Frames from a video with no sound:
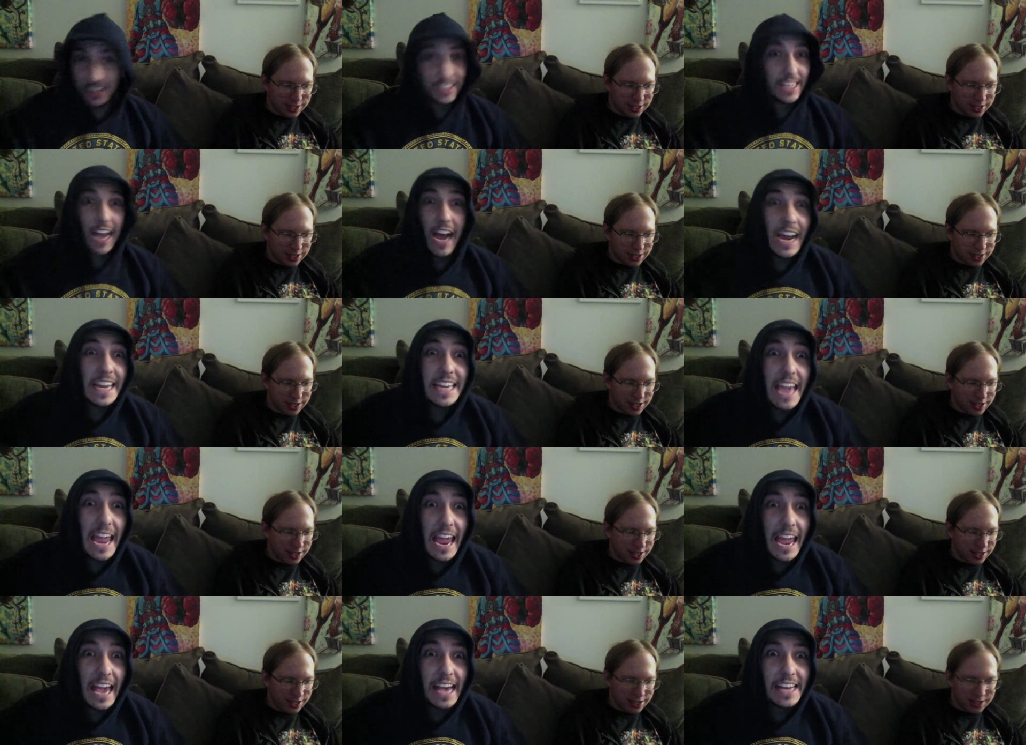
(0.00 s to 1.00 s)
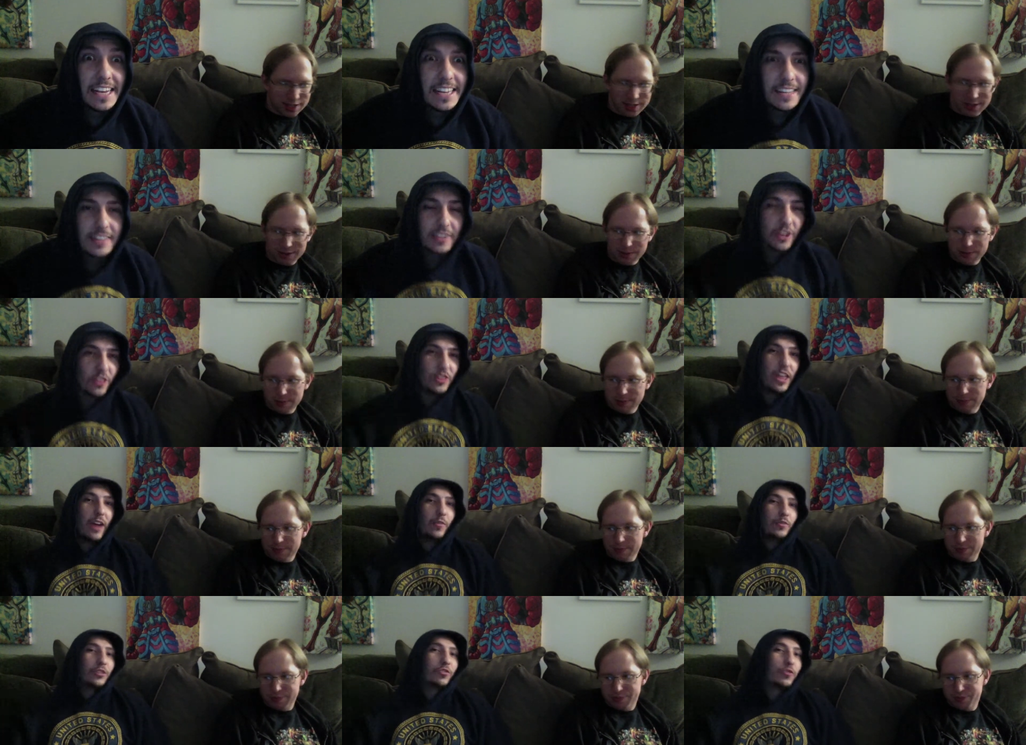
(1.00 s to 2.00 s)
Speaker 1: I can. That
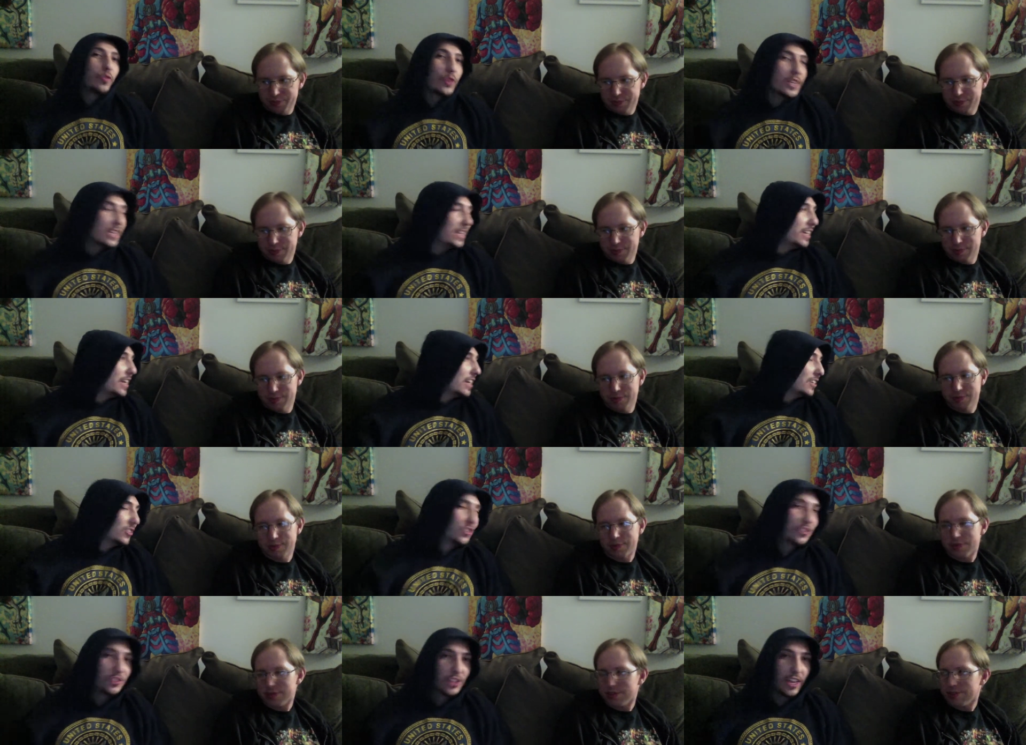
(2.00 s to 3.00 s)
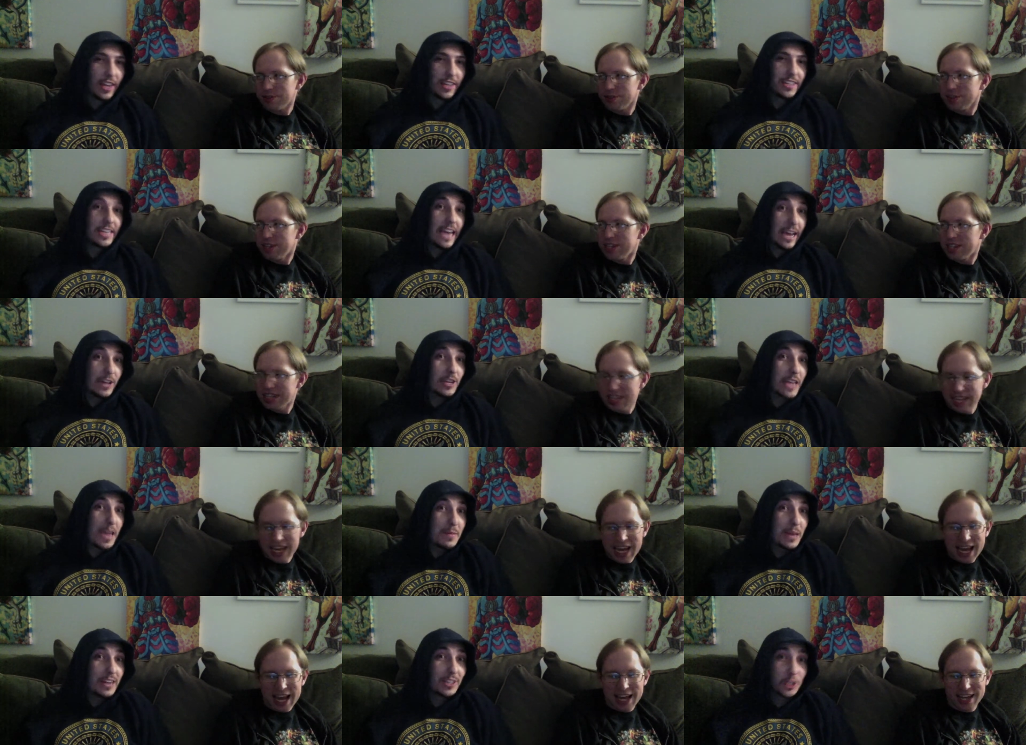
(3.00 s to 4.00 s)
was freaking sick. Yeah, it came
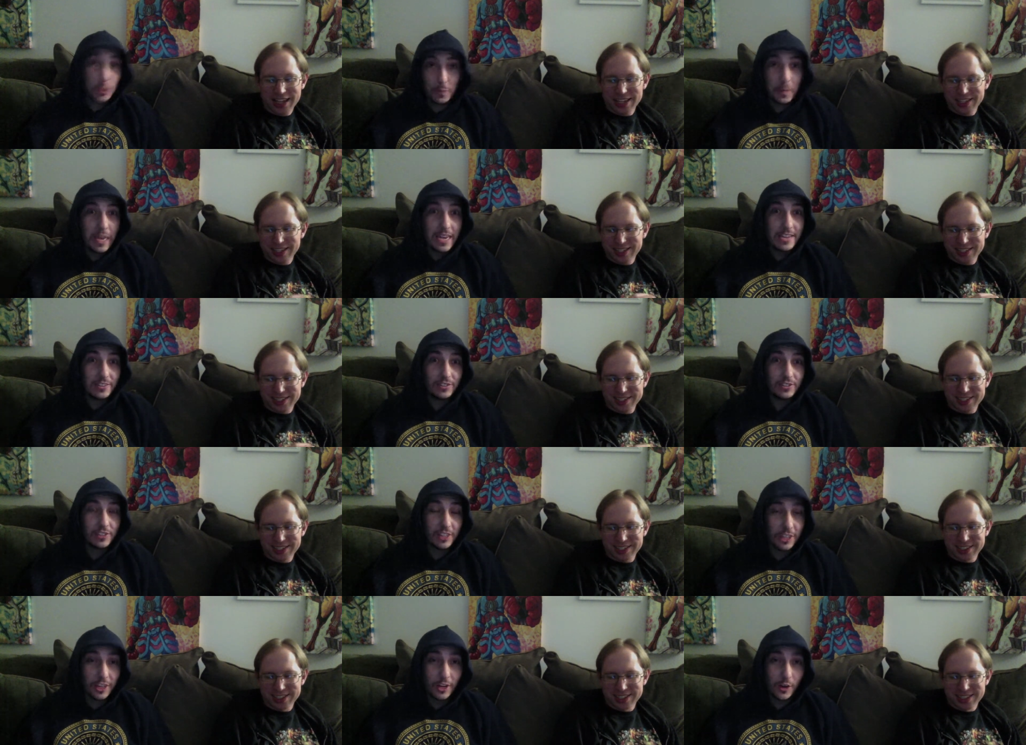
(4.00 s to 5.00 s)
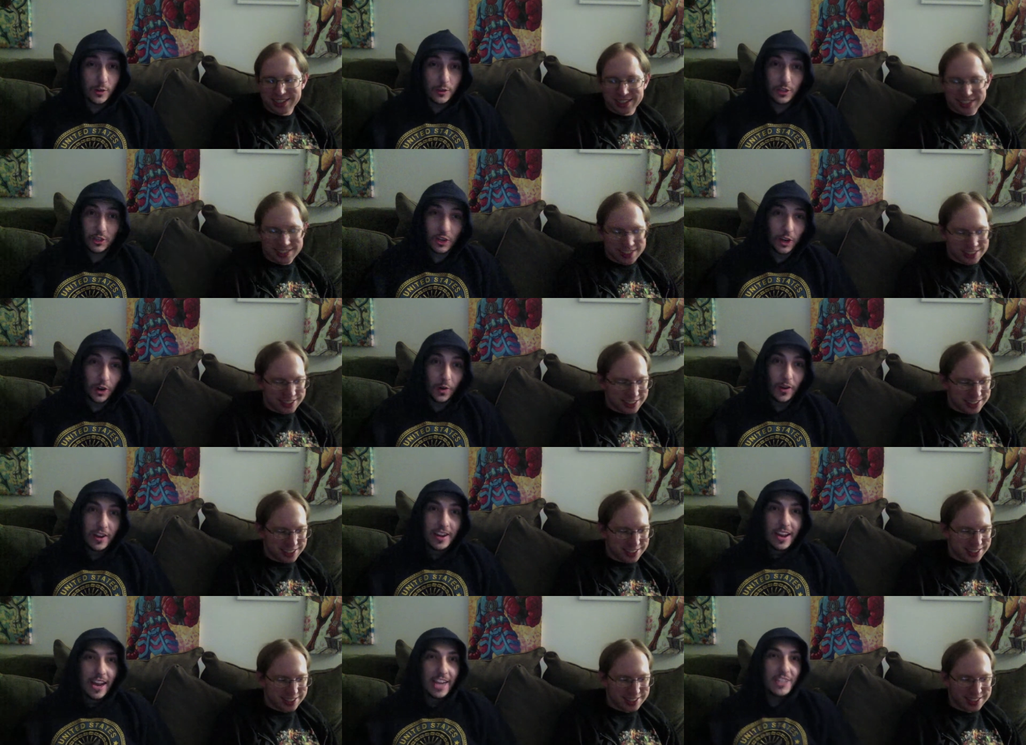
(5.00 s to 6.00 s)
yeah. out of space, you know. So,
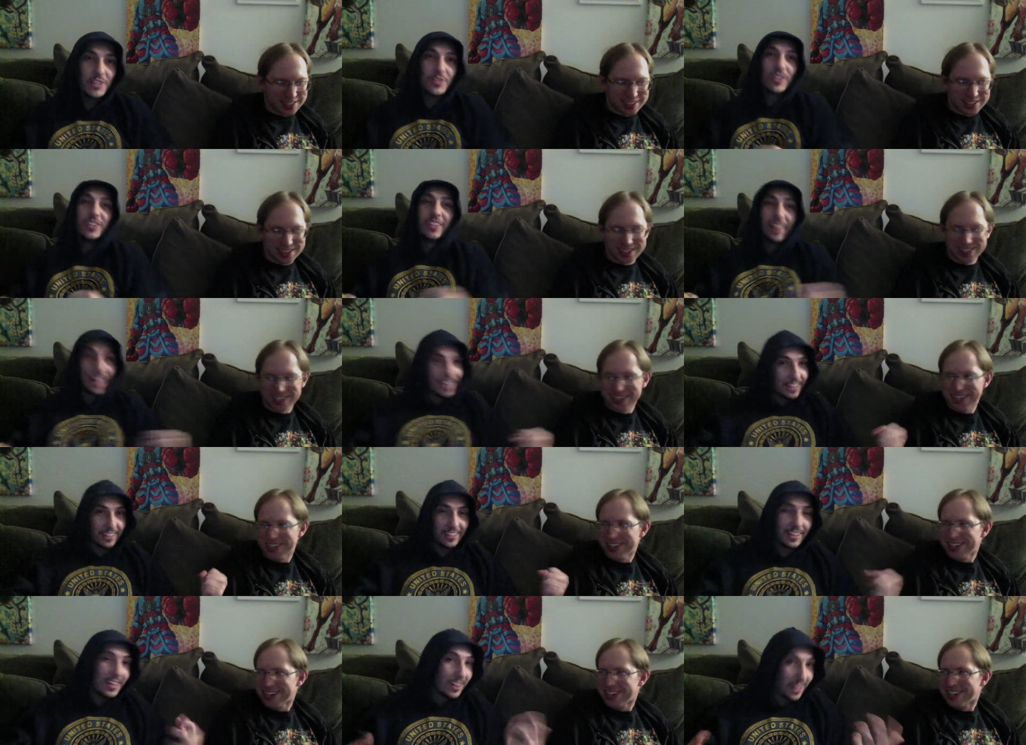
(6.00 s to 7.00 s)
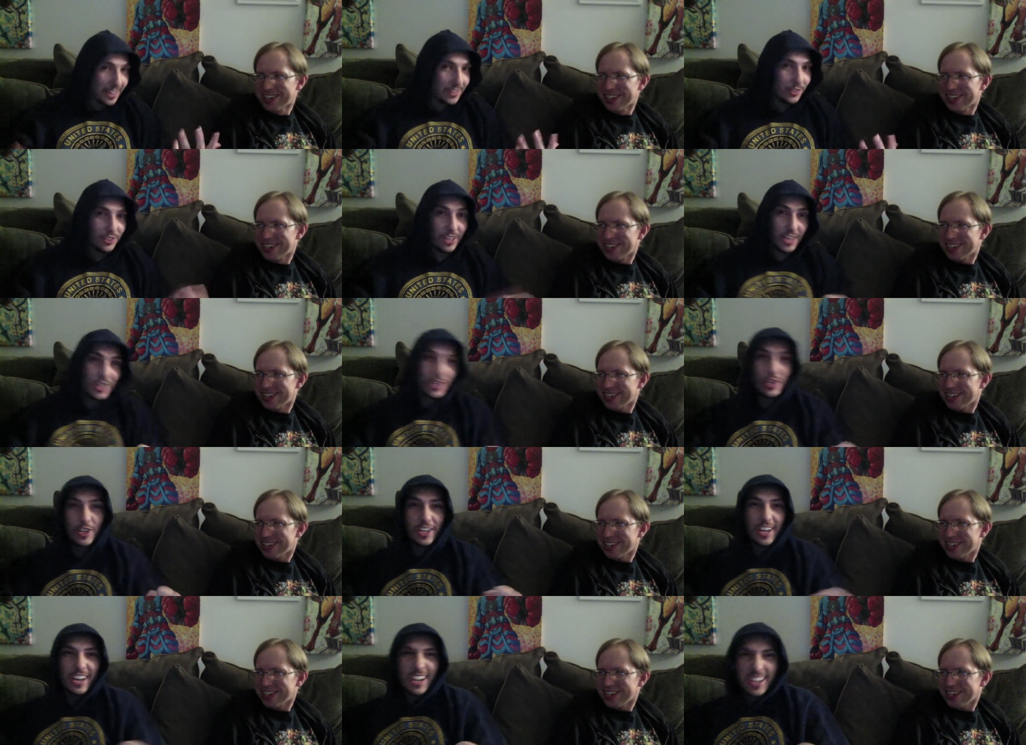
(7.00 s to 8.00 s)
and you can like like you said, you
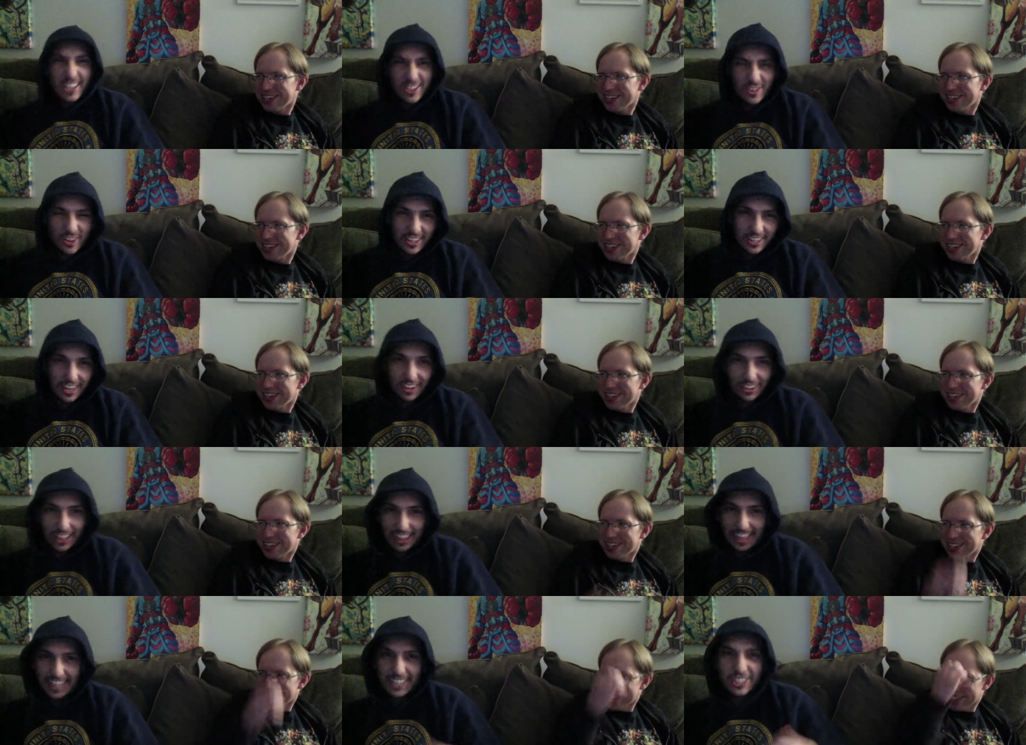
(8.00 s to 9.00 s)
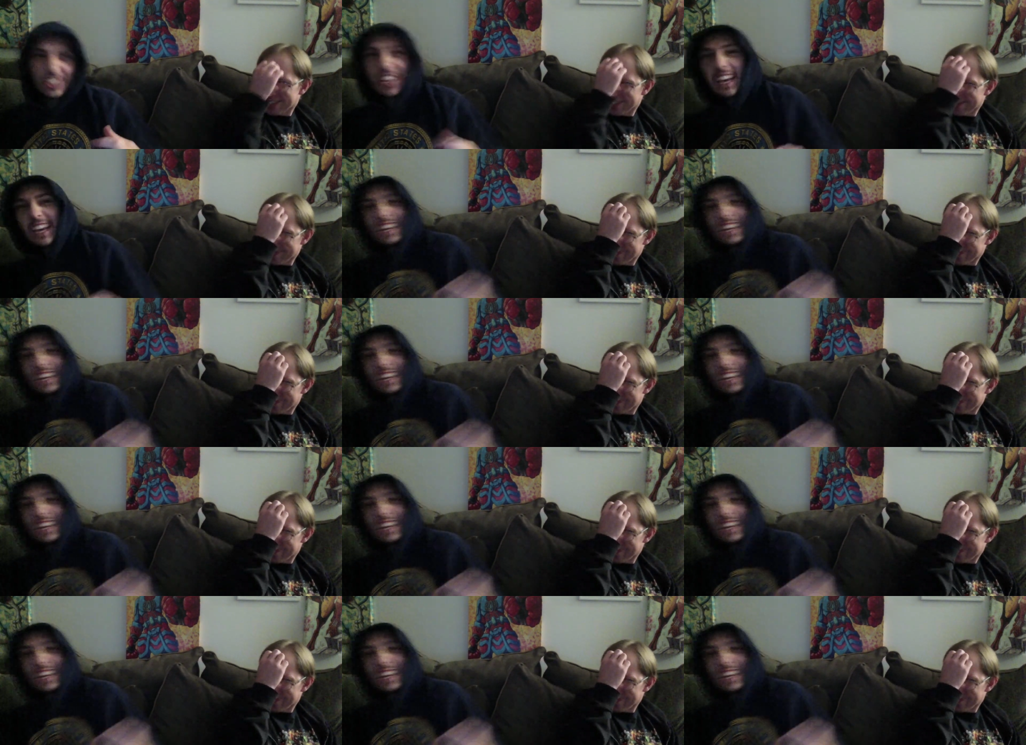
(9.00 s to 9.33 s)
you can tell that like it just hit